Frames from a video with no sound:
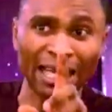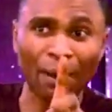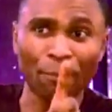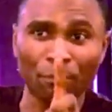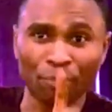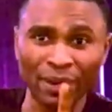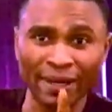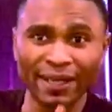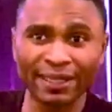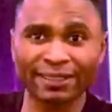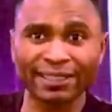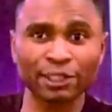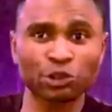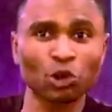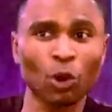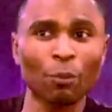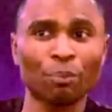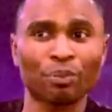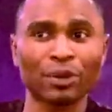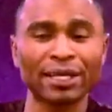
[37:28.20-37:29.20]
ability
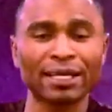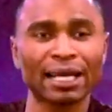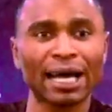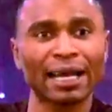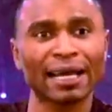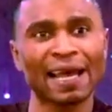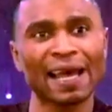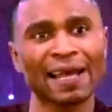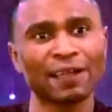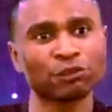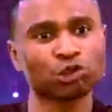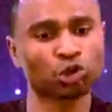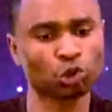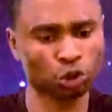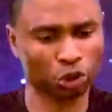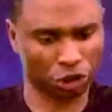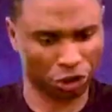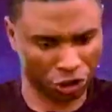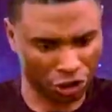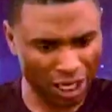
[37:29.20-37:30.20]
to bring an end to
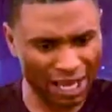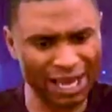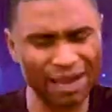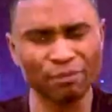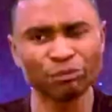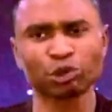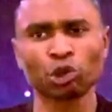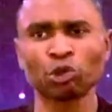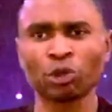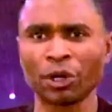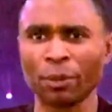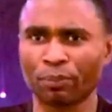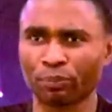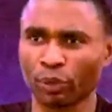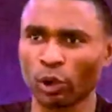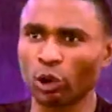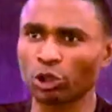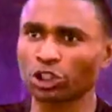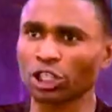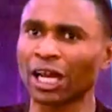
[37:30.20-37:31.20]
shame, to
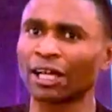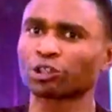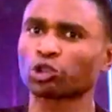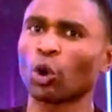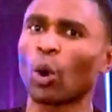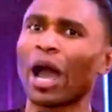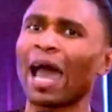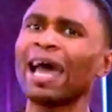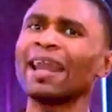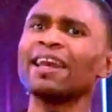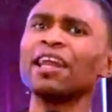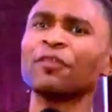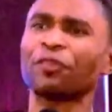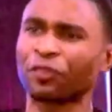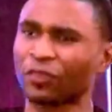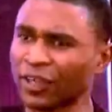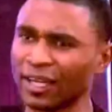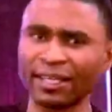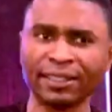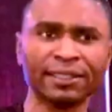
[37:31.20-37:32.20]
reproach, and to
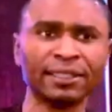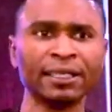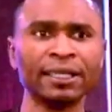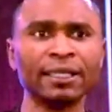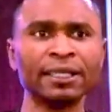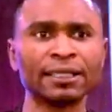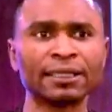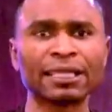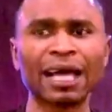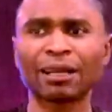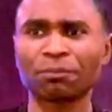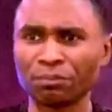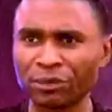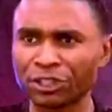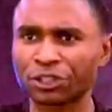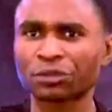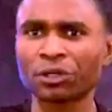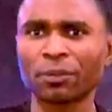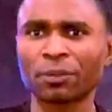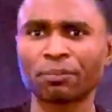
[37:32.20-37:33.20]
anything that
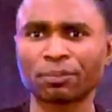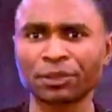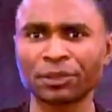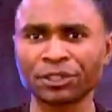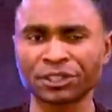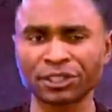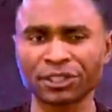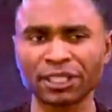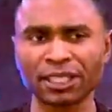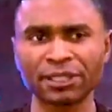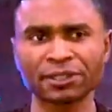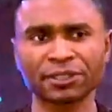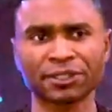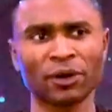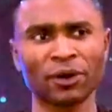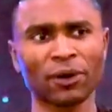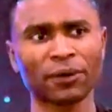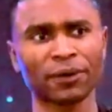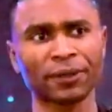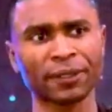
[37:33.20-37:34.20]
misrepresents God
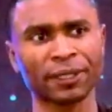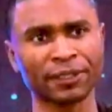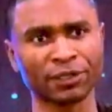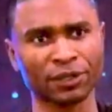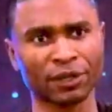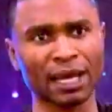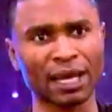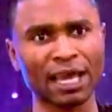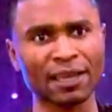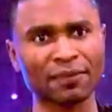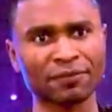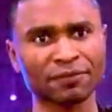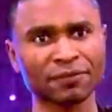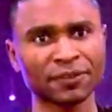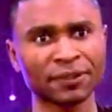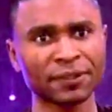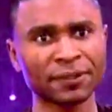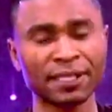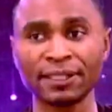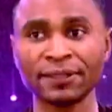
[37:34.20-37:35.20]
in your life.
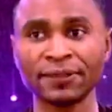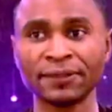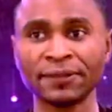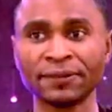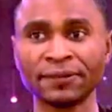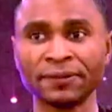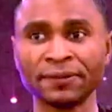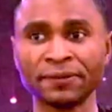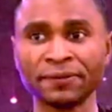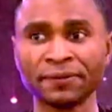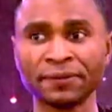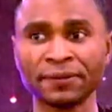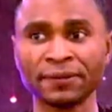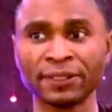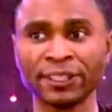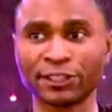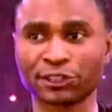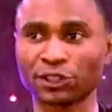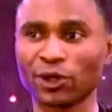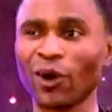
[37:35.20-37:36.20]

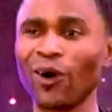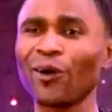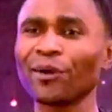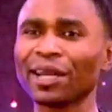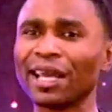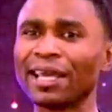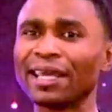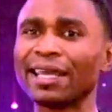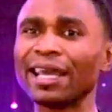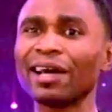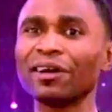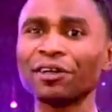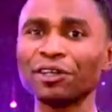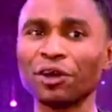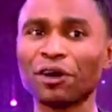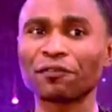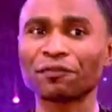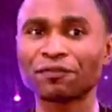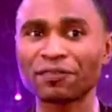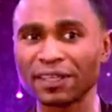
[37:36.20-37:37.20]
It's called the
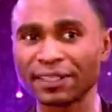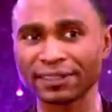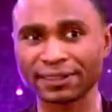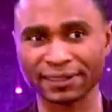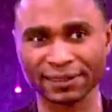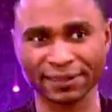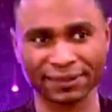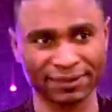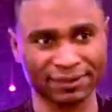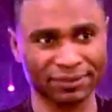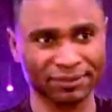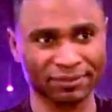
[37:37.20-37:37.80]
hearing of faith.